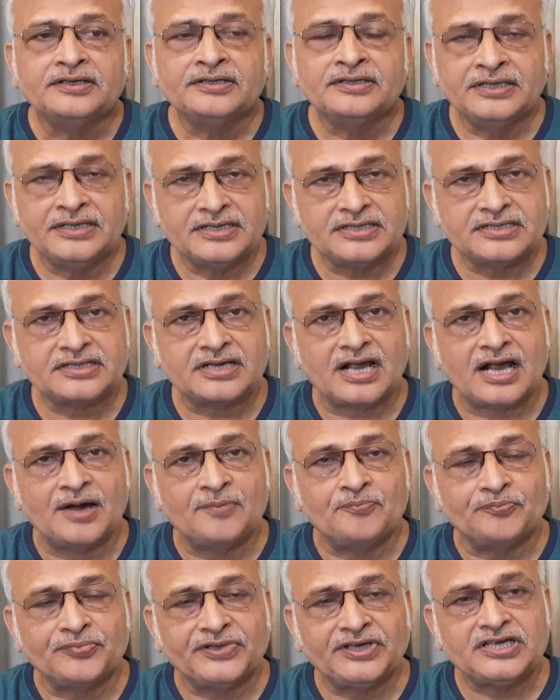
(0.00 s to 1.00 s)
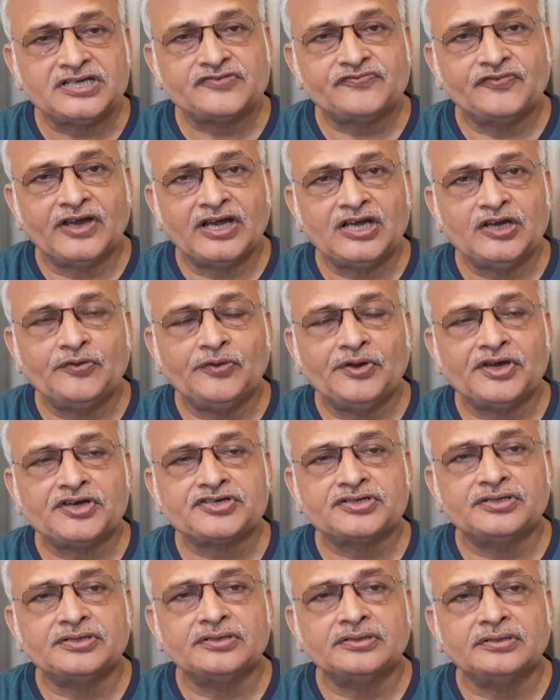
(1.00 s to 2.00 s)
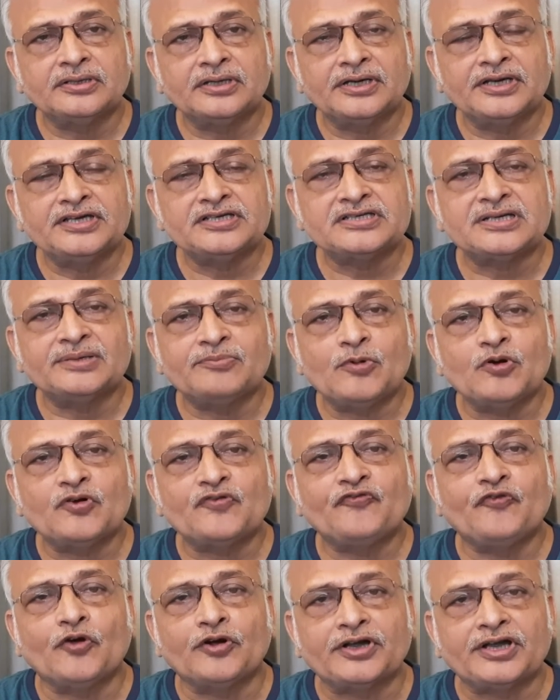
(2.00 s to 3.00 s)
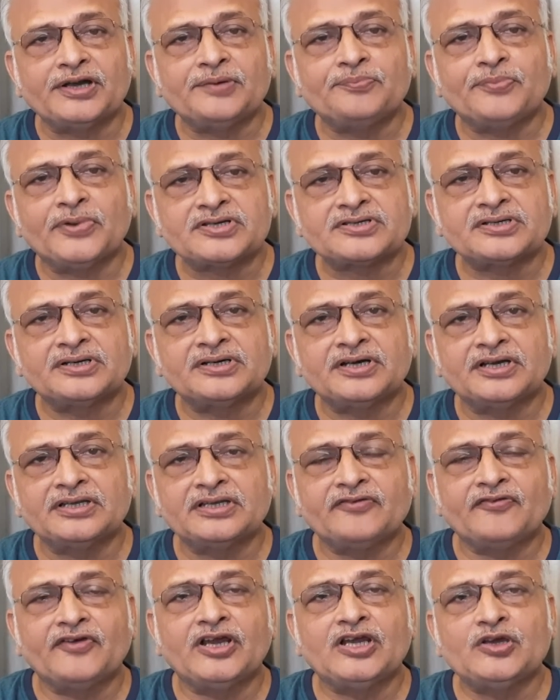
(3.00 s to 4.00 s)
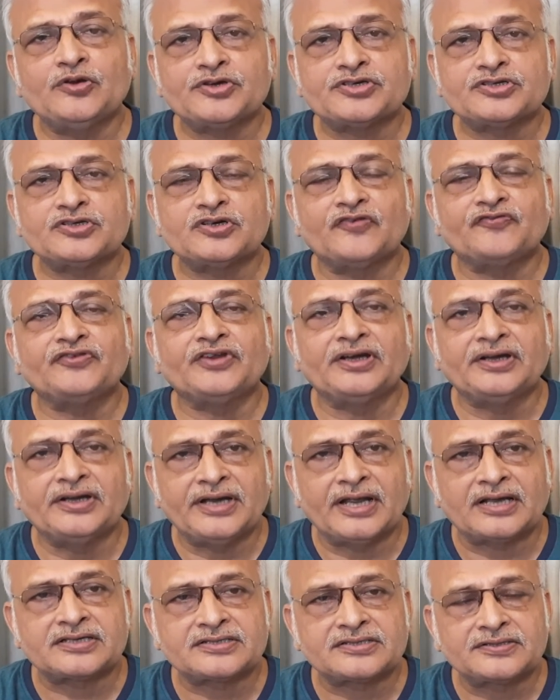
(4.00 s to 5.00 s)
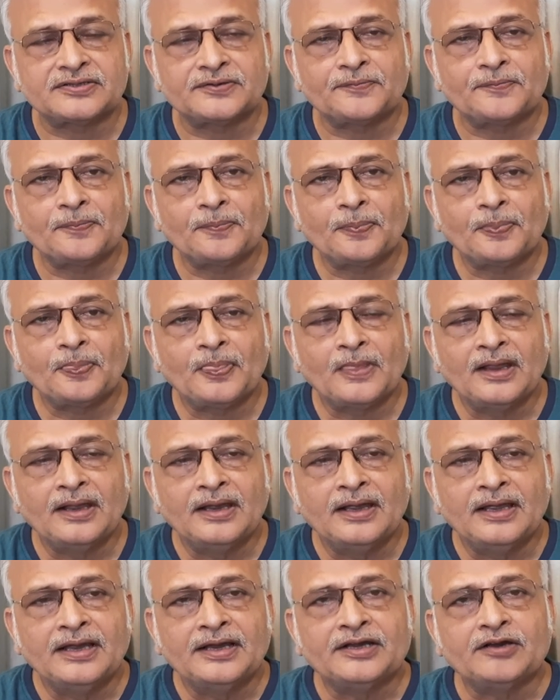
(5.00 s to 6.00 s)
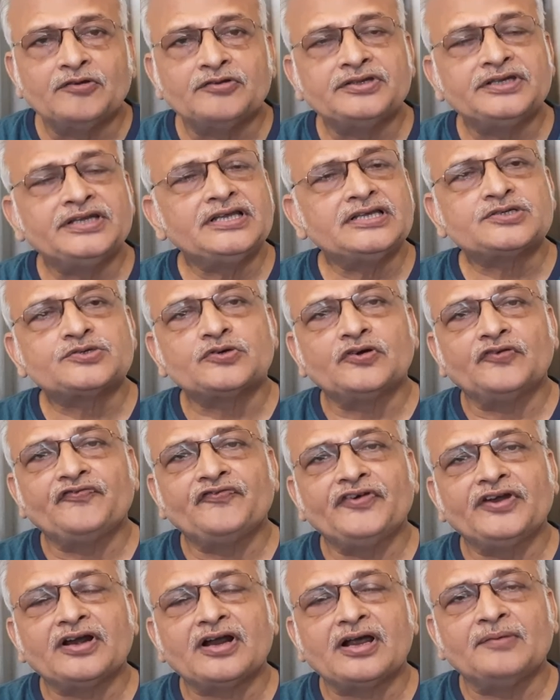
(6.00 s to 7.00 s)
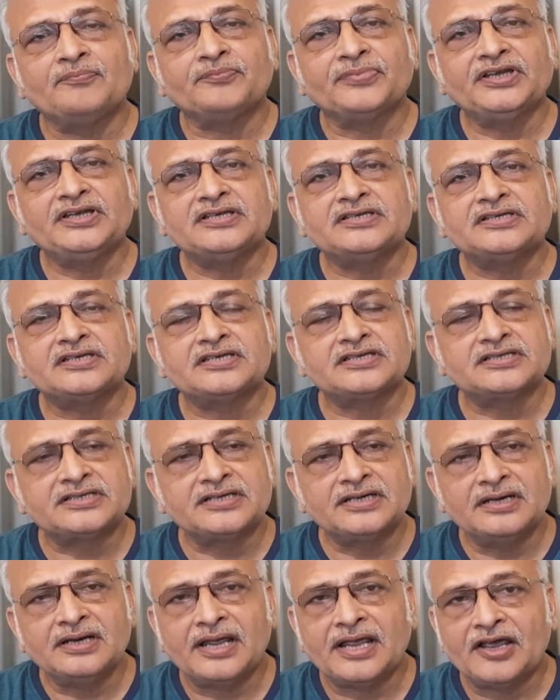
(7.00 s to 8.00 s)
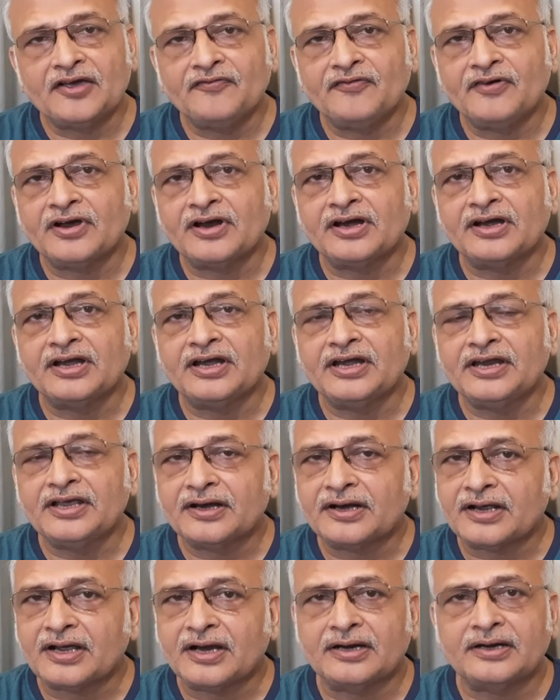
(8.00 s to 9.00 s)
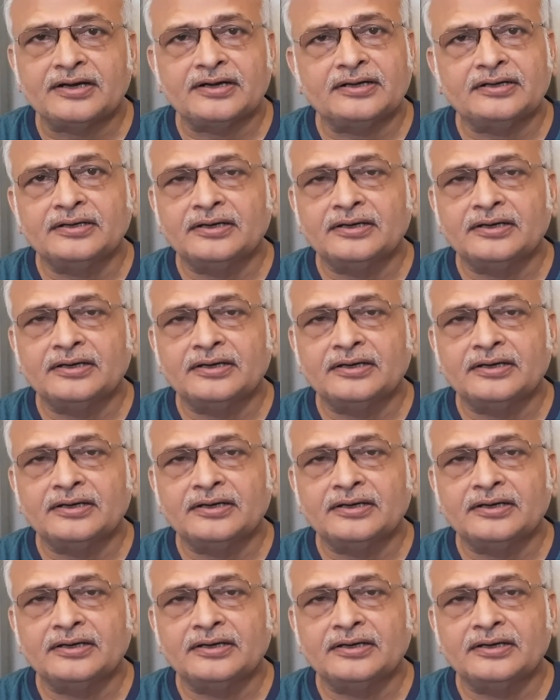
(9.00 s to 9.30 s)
this company's valuation is about 40% in the valuation of the index. Now these software companies still have a clear-cut